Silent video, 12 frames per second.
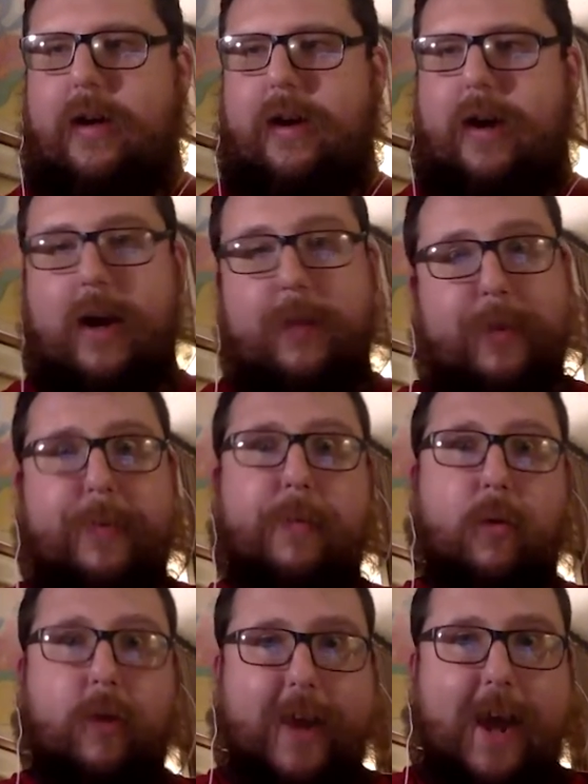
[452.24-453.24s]
many
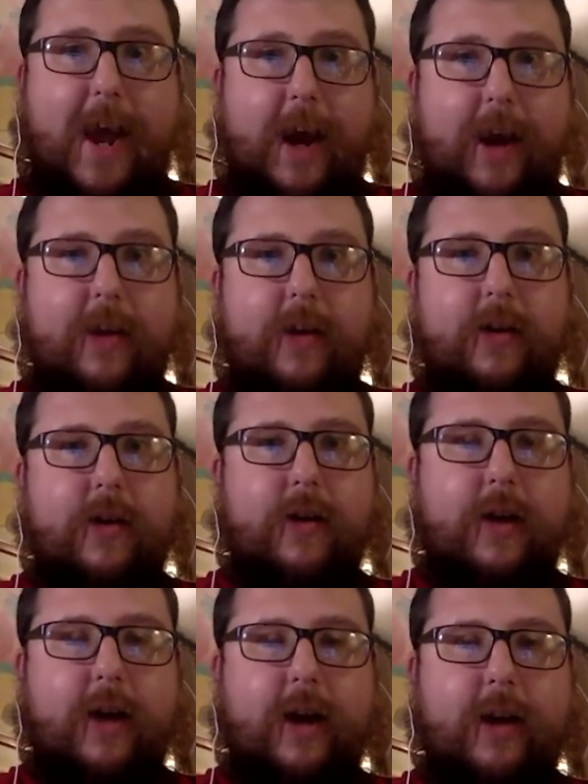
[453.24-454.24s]
people would have died.
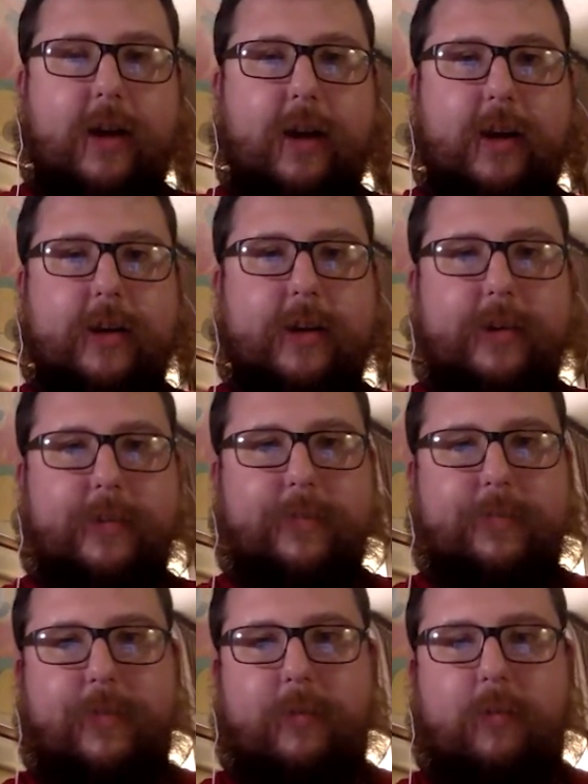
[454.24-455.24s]
I think
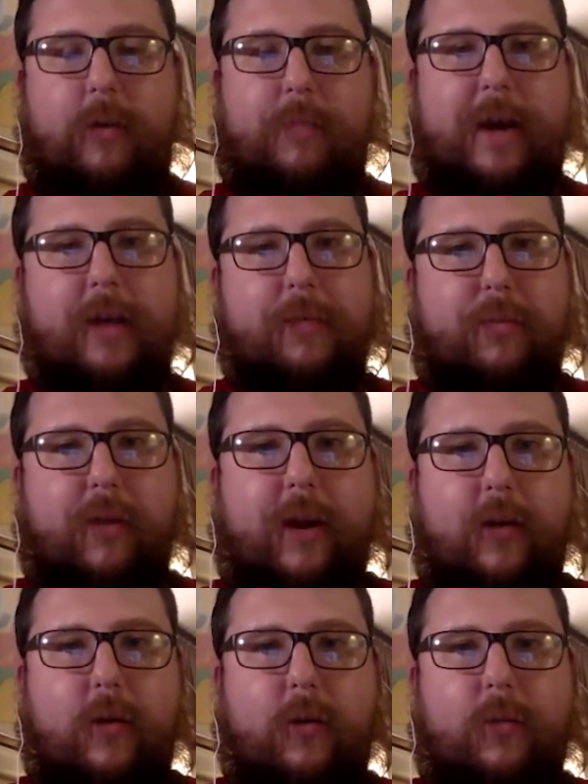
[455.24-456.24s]
it wouldn't be as
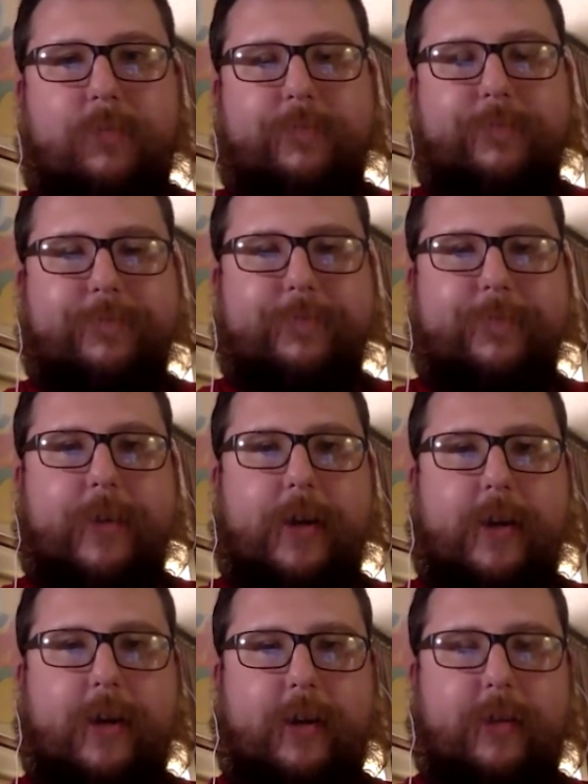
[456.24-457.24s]
political. I
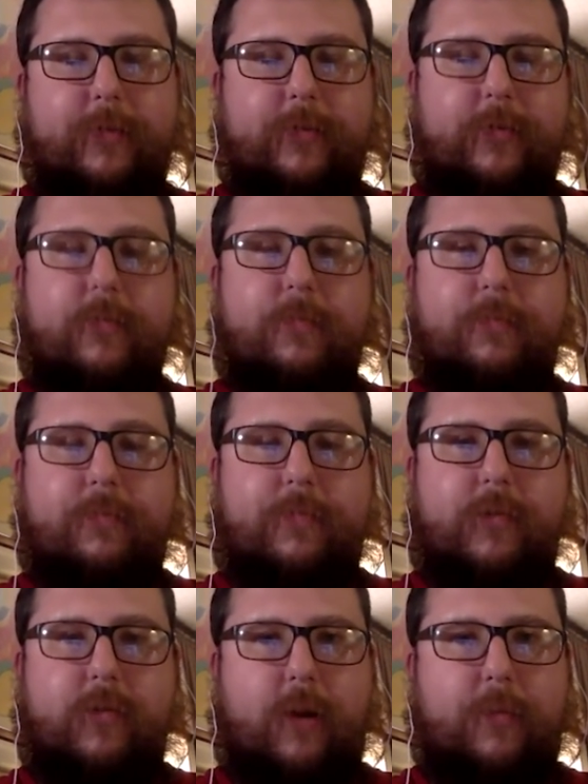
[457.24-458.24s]
think if
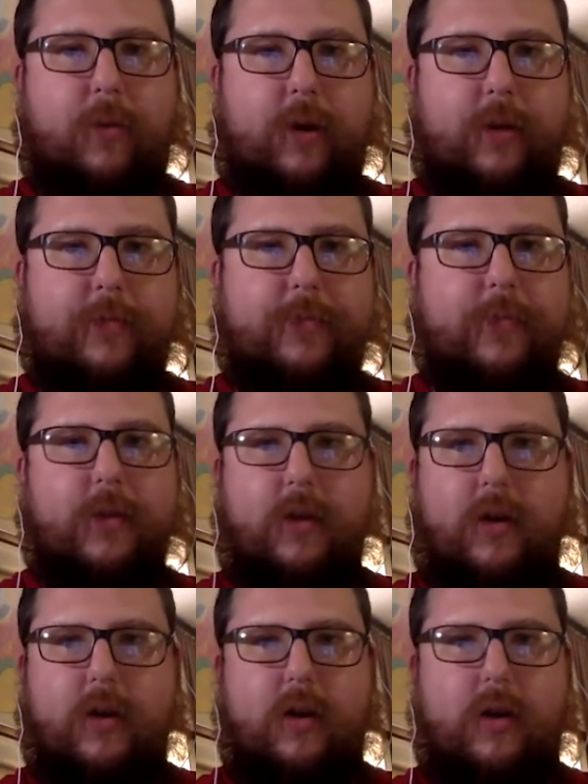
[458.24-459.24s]
Trump would have
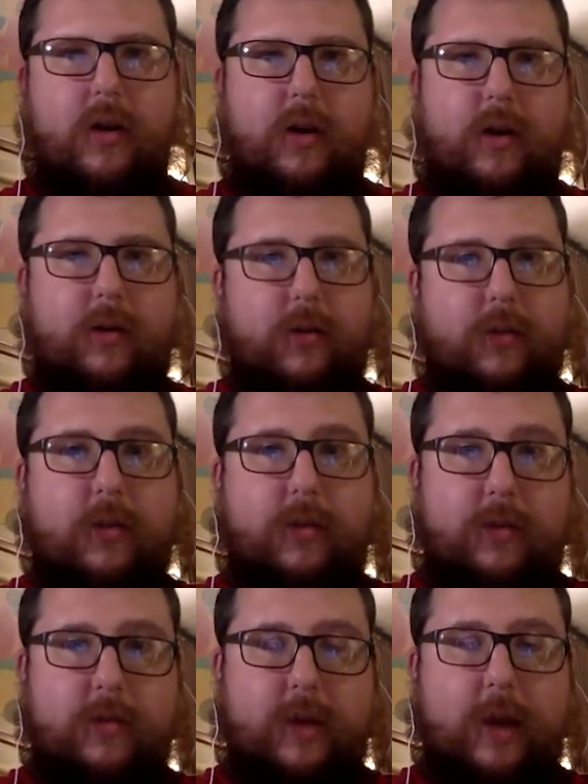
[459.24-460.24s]

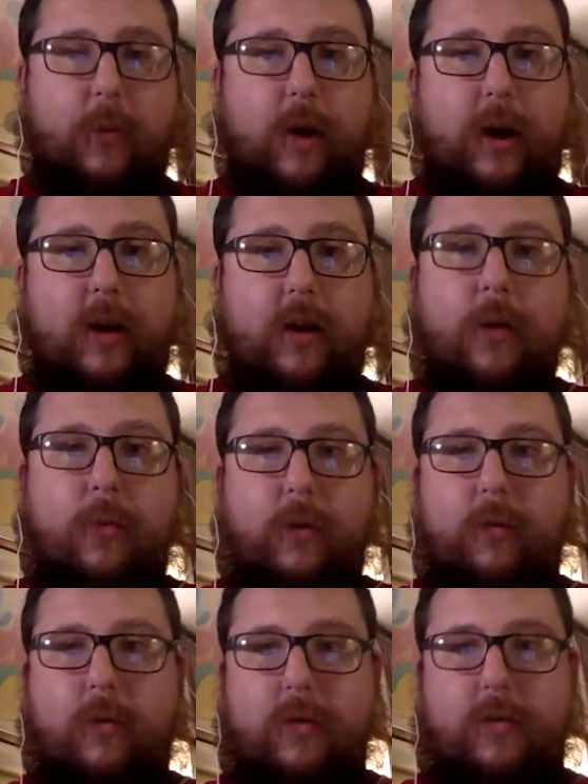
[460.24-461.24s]
said what he
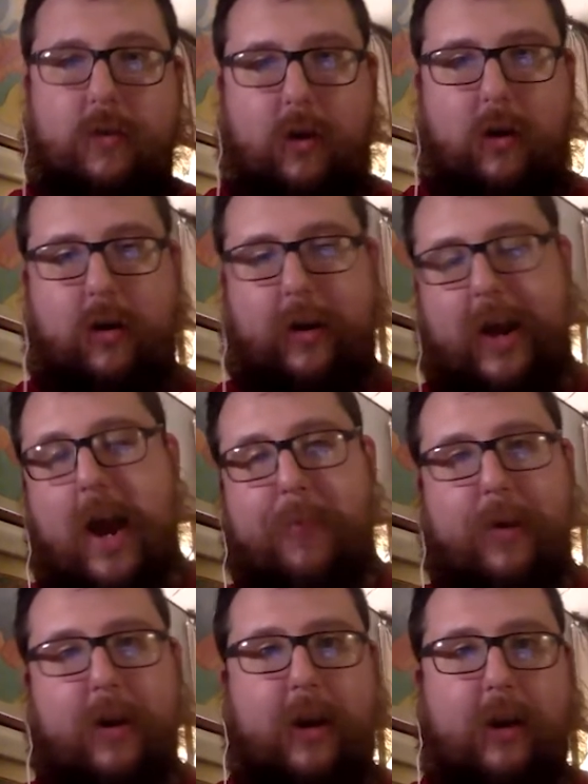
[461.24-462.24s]
knew was already
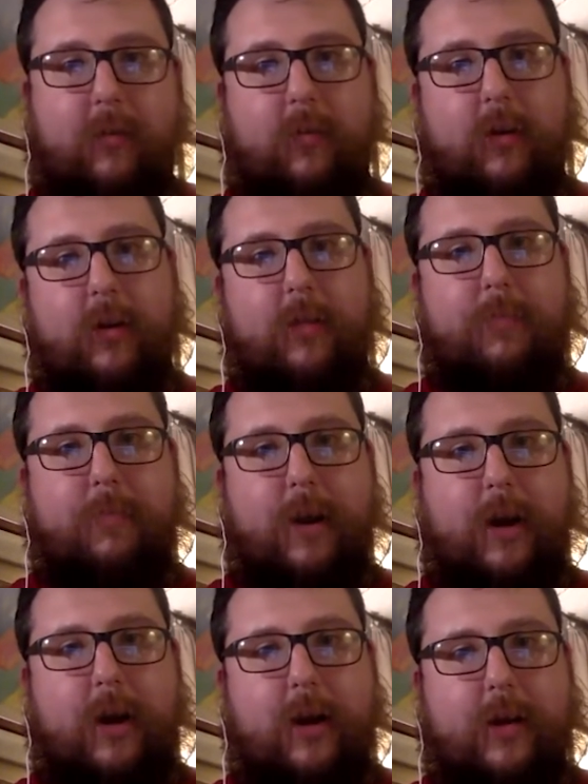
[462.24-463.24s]
happening, would have made